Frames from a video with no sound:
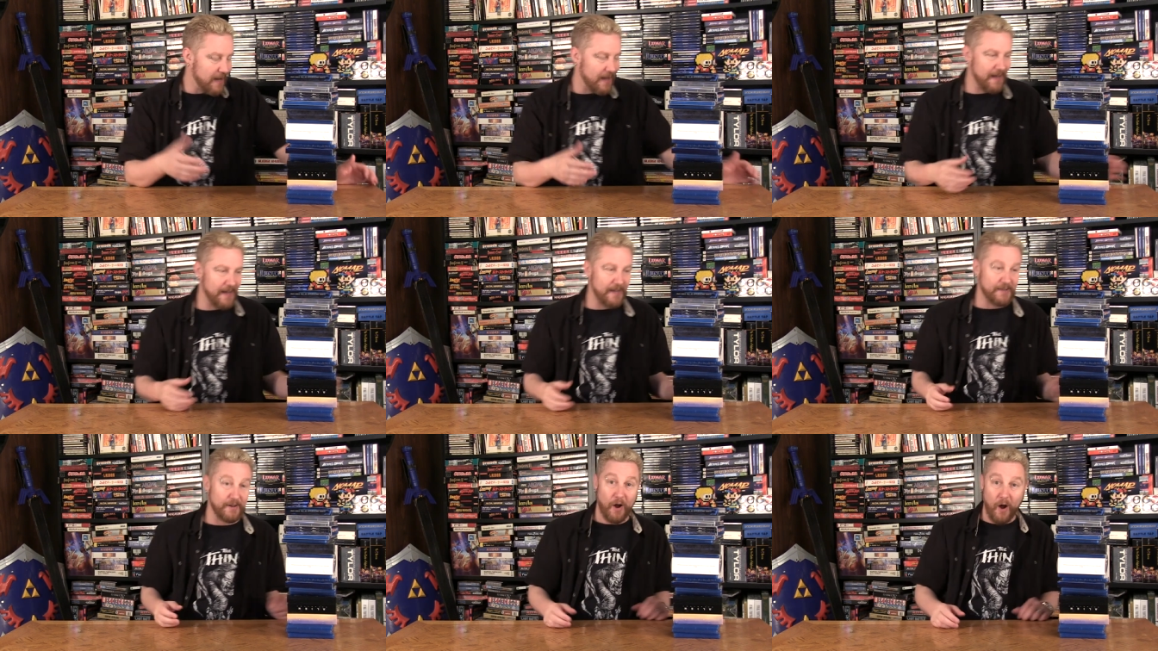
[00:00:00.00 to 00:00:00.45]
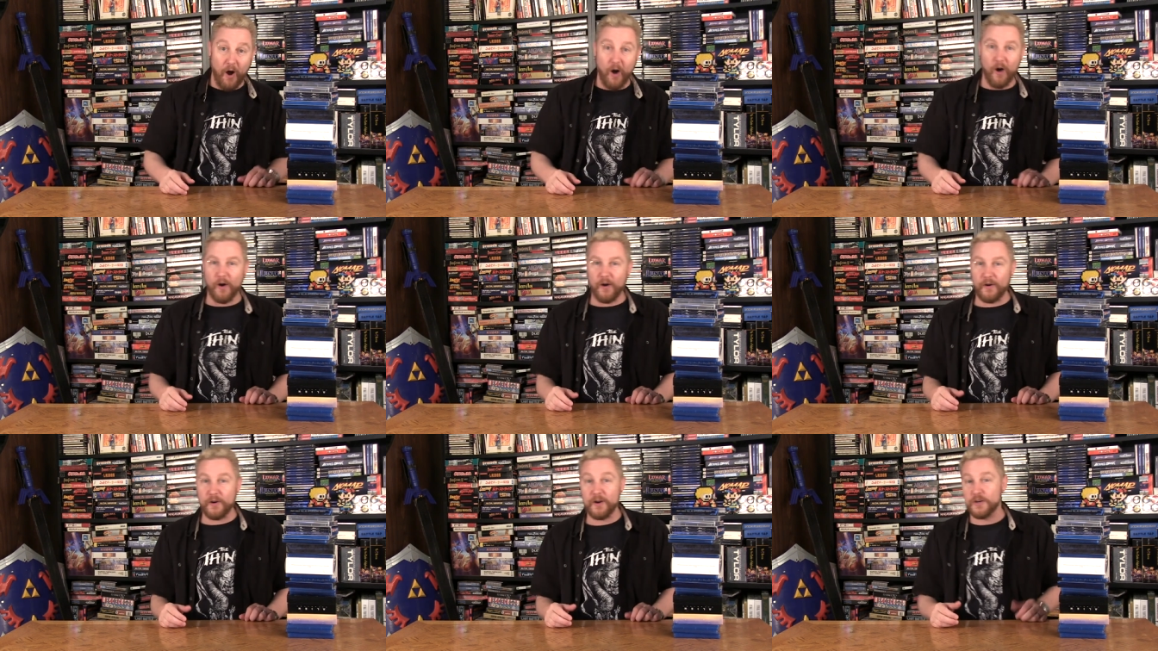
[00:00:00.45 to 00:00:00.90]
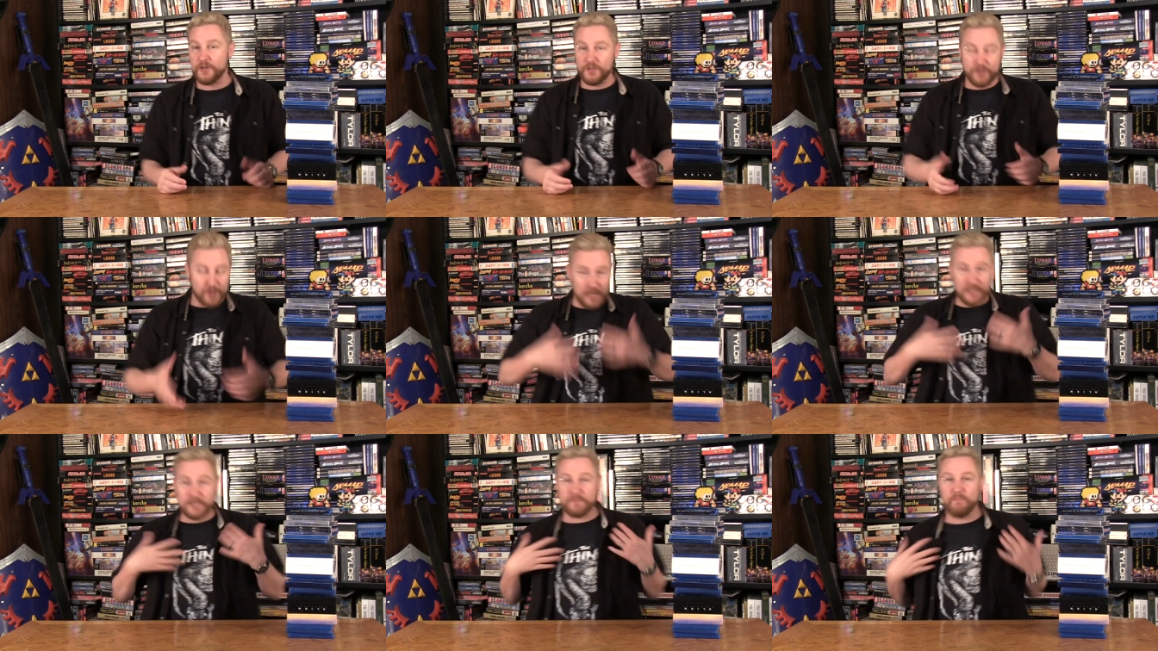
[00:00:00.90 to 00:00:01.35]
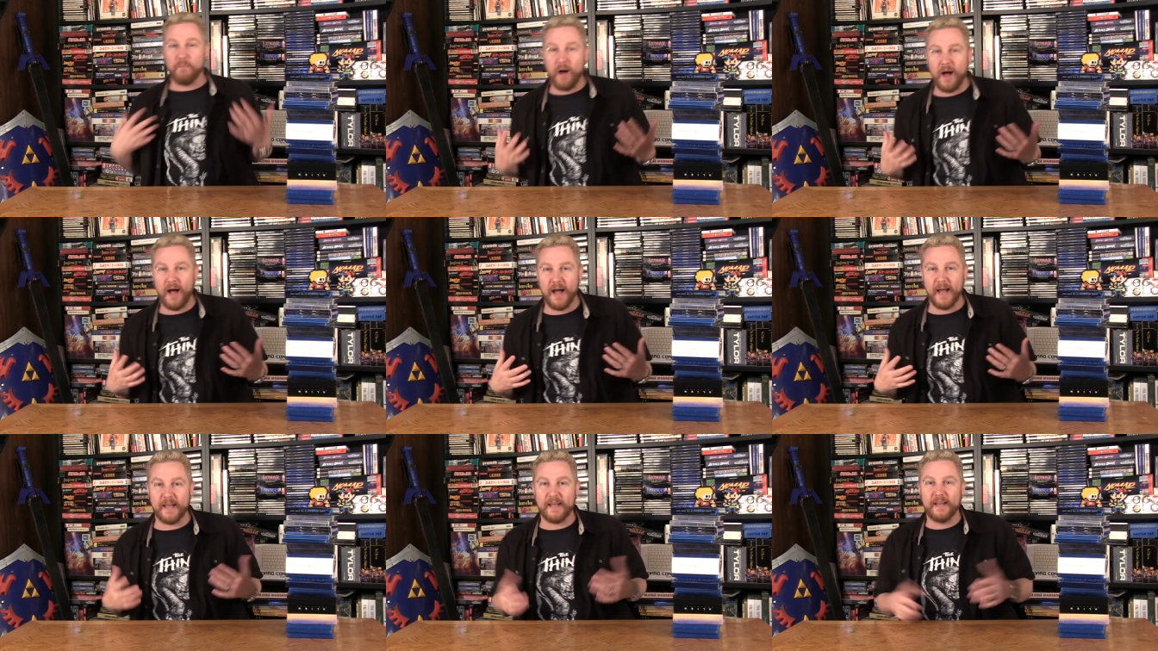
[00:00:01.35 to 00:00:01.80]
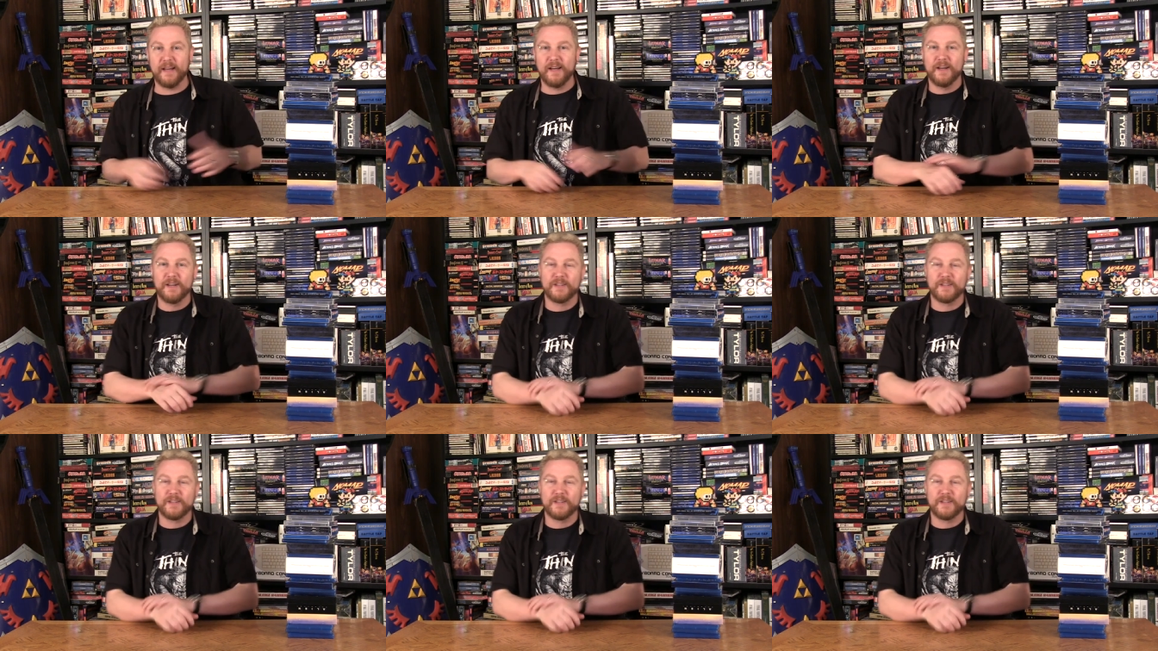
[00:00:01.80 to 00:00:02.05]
and are just my